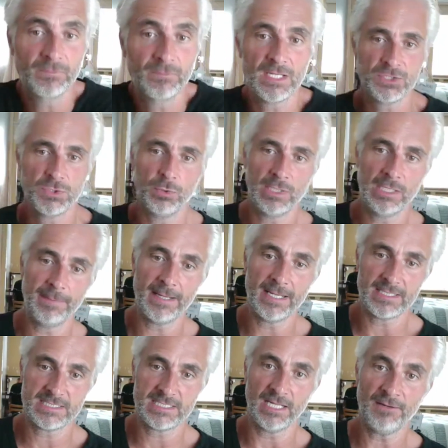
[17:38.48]
They're talking about
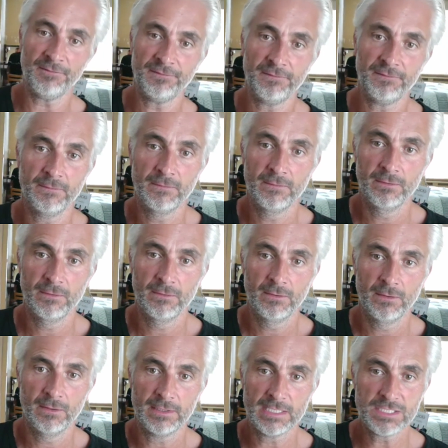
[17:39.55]
stuff.
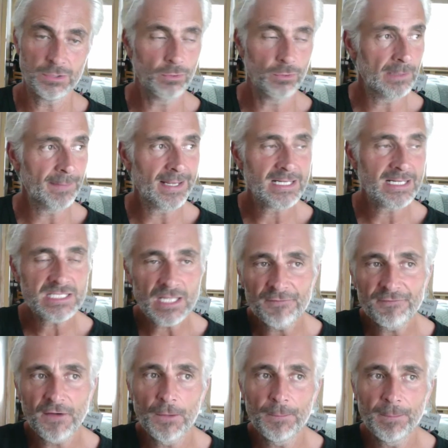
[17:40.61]
They're talking about stuff
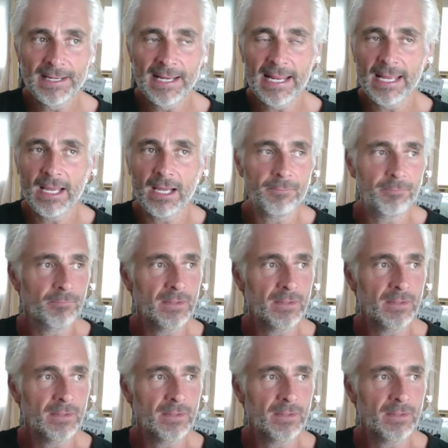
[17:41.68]
open air,